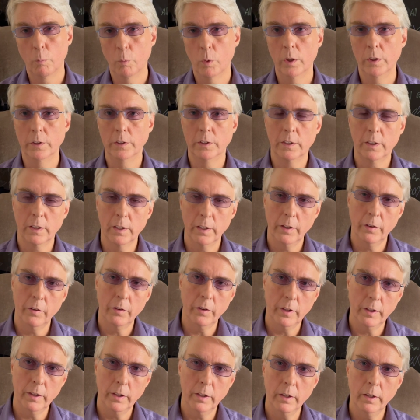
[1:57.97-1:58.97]
was
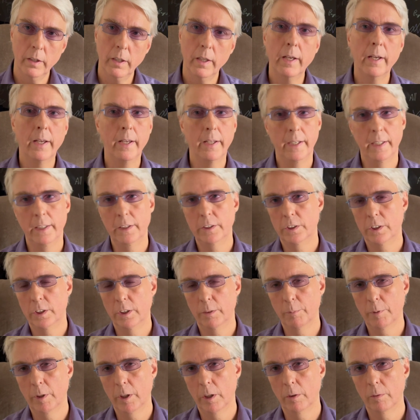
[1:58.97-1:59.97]
Clarion and
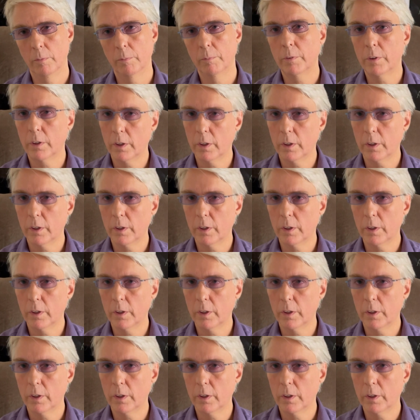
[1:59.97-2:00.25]
HTML.